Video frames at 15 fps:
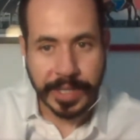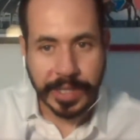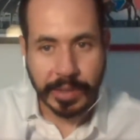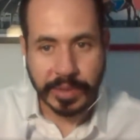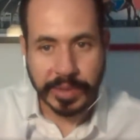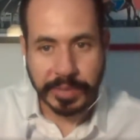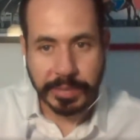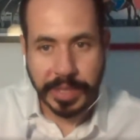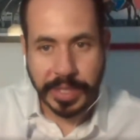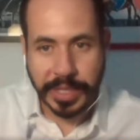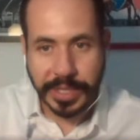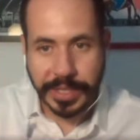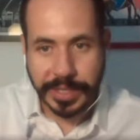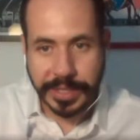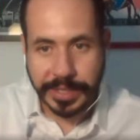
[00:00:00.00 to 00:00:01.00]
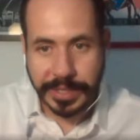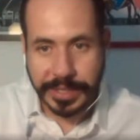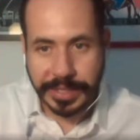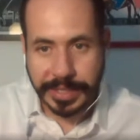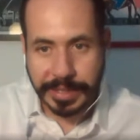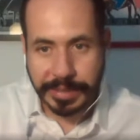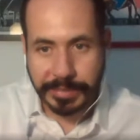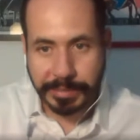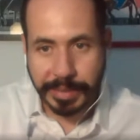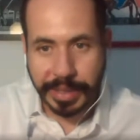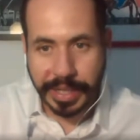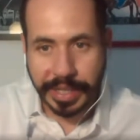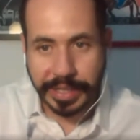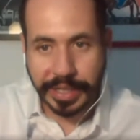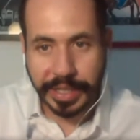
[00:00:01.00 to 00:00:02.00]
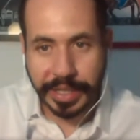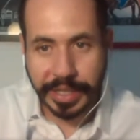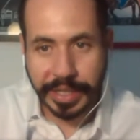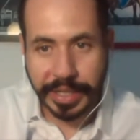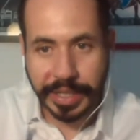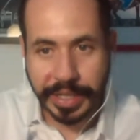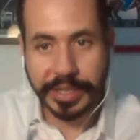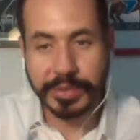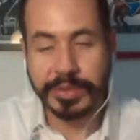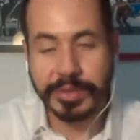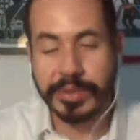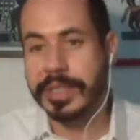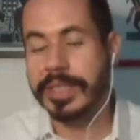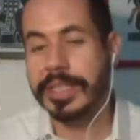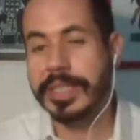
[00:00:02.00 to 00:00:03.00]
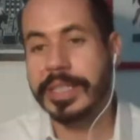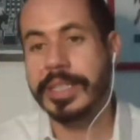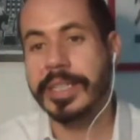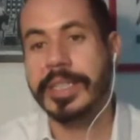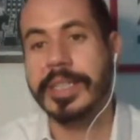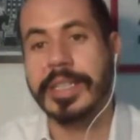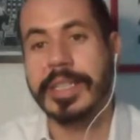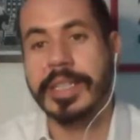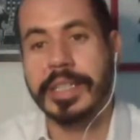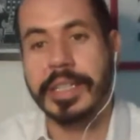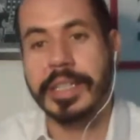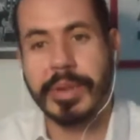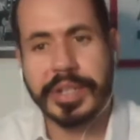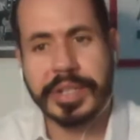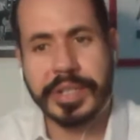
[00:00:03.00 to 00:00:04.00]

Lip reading: It was made by Edilson Santana.